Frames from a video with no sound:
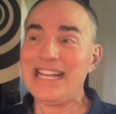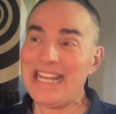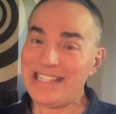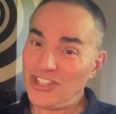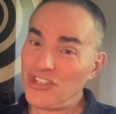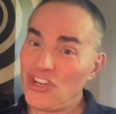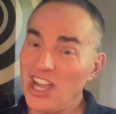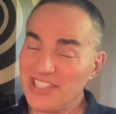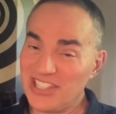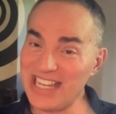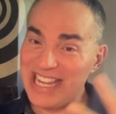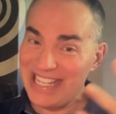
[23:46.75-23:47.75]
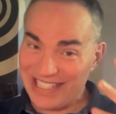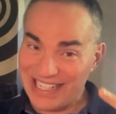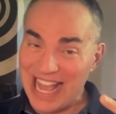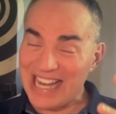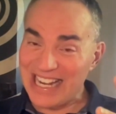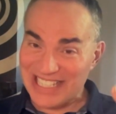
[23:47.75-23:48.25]
It's just, it's
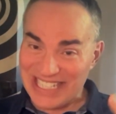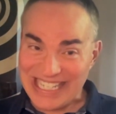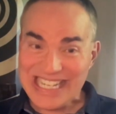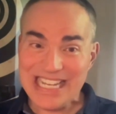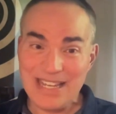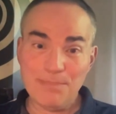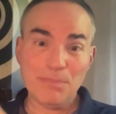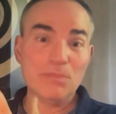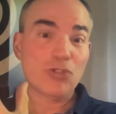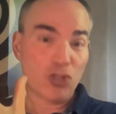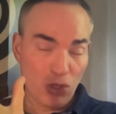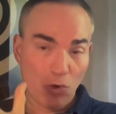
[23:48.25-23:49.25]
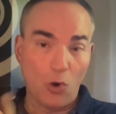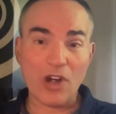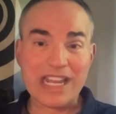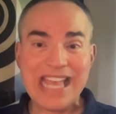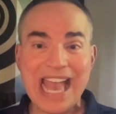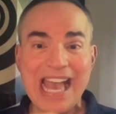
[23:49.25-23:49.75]
got to seem too
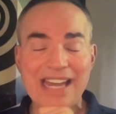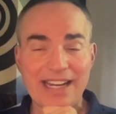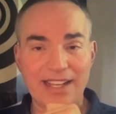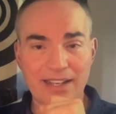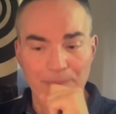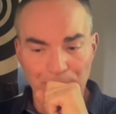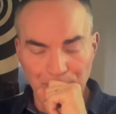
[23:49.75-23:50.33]
organic.